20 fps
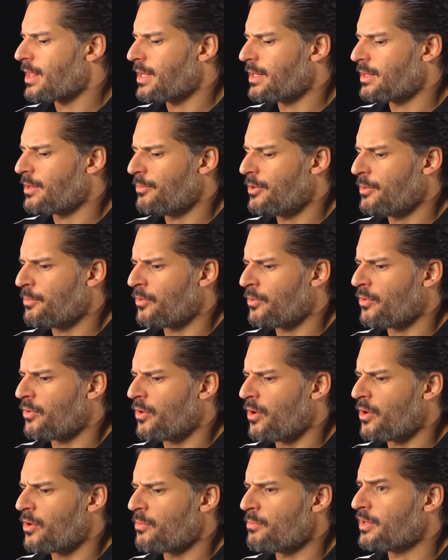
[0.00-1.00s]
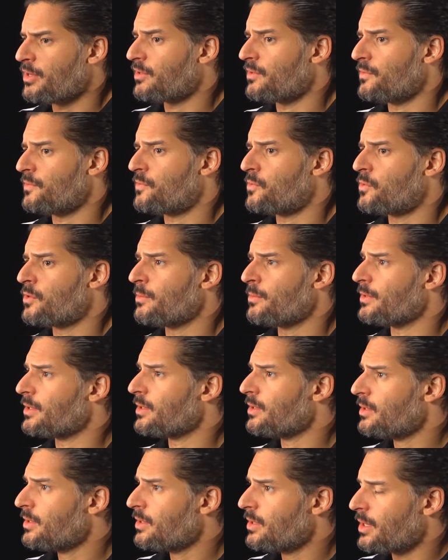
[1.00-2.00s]
I think that people are misinformed
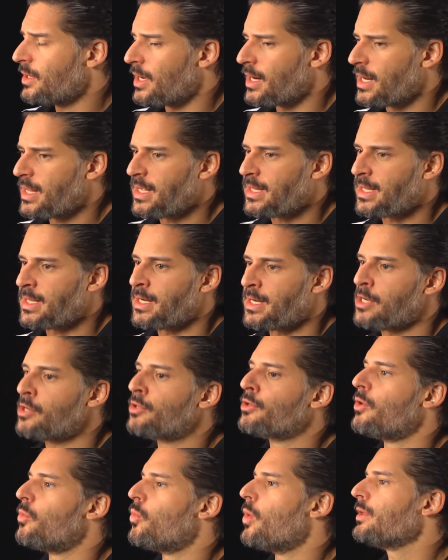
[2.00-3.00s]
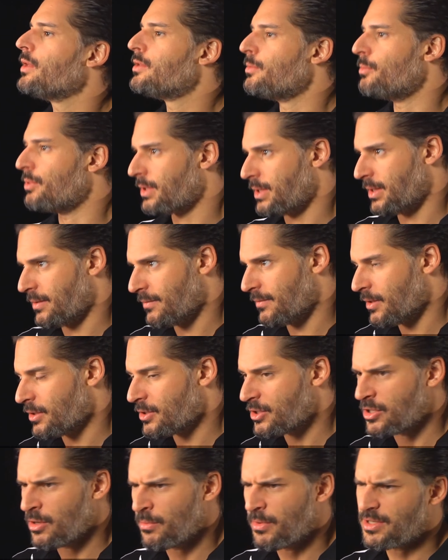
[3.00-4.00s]
and I think that they don't know what to believe. And
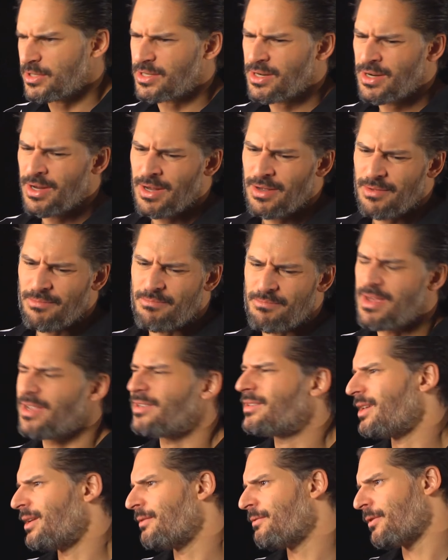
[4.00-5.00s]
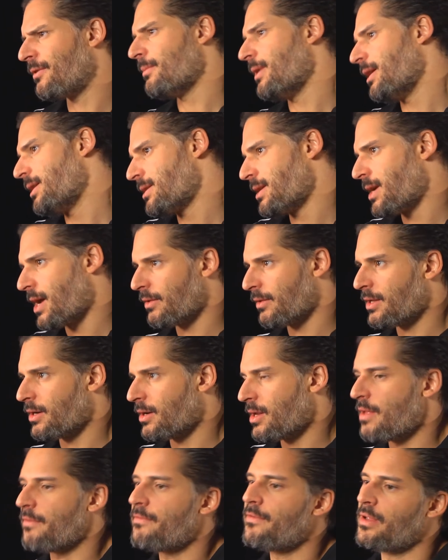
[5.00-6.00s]
there's so much misinformation out
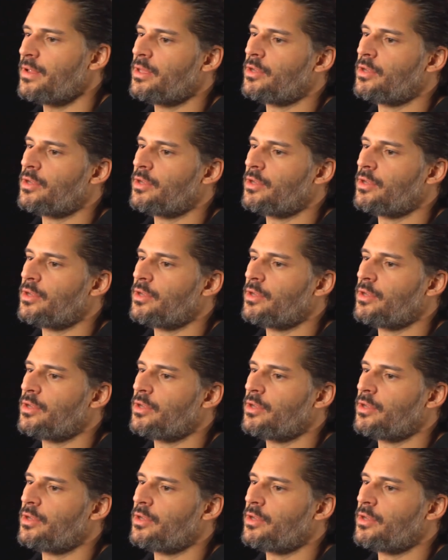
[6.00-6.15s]
there in the